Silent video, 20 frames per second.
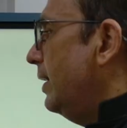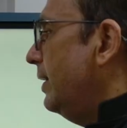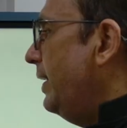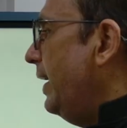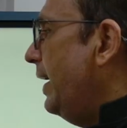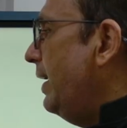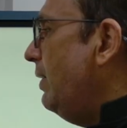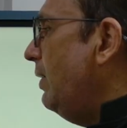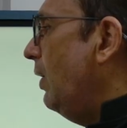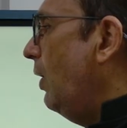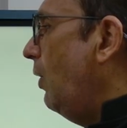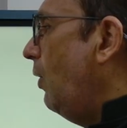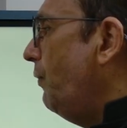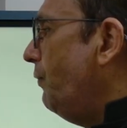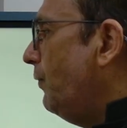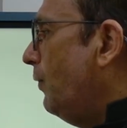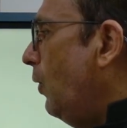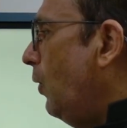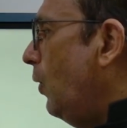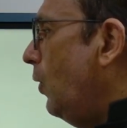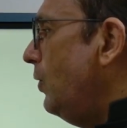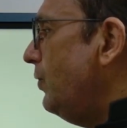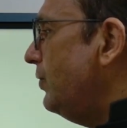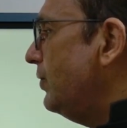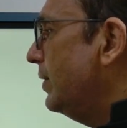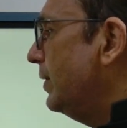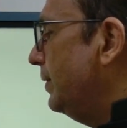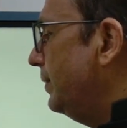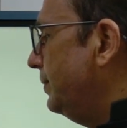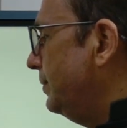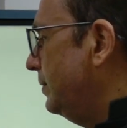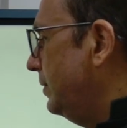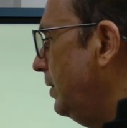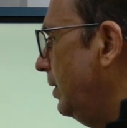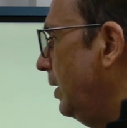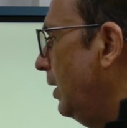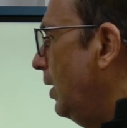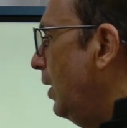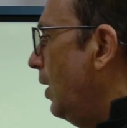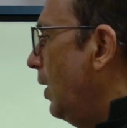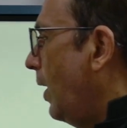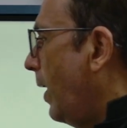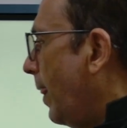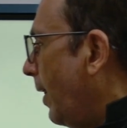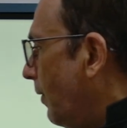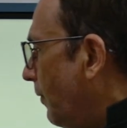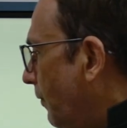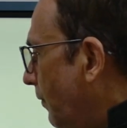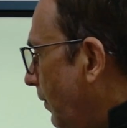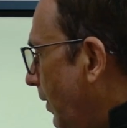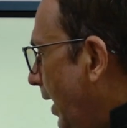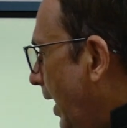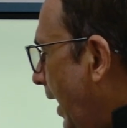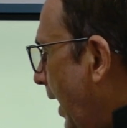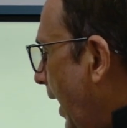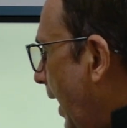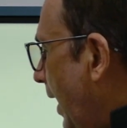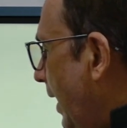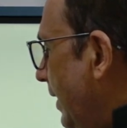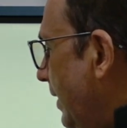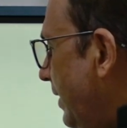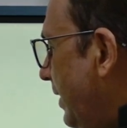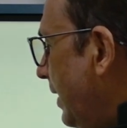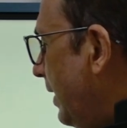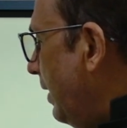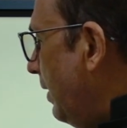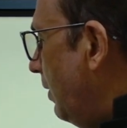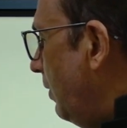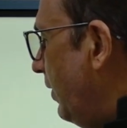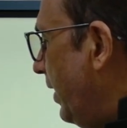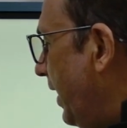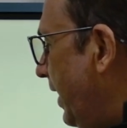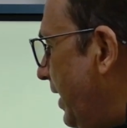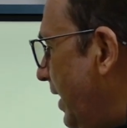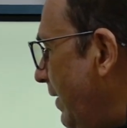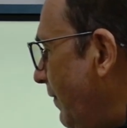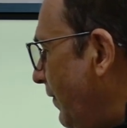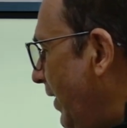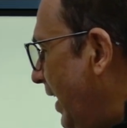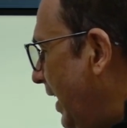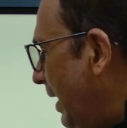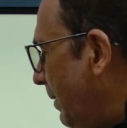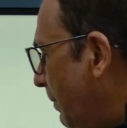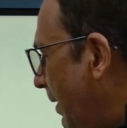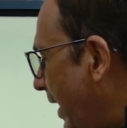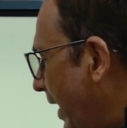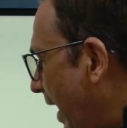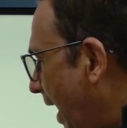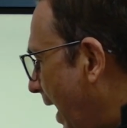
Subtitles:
Then, of course, the hidden variable